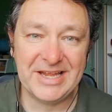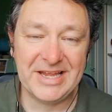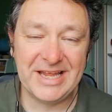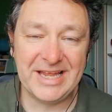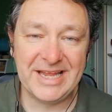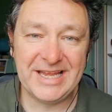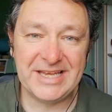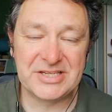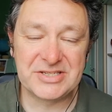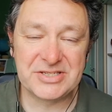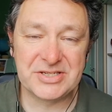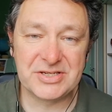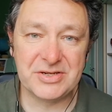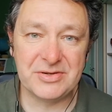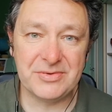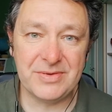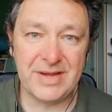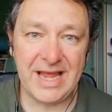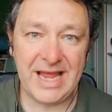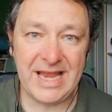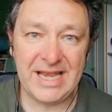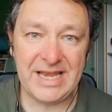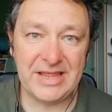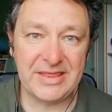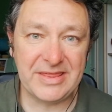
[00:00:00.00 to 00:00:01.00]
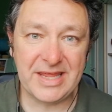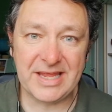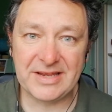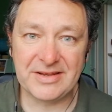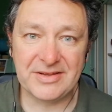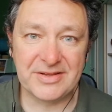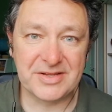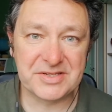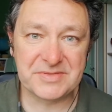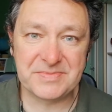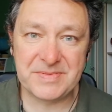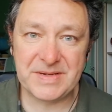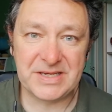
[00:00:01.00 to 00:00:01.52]
into anything
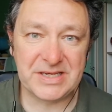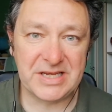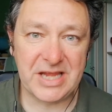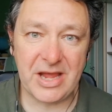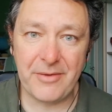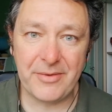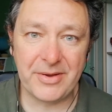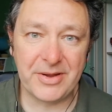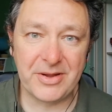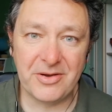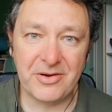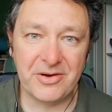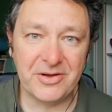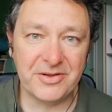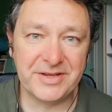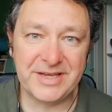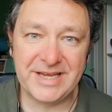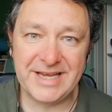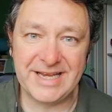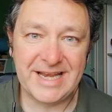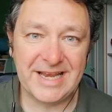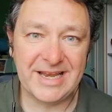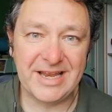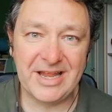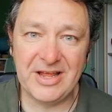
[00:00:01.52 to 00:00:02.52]
that's been going on in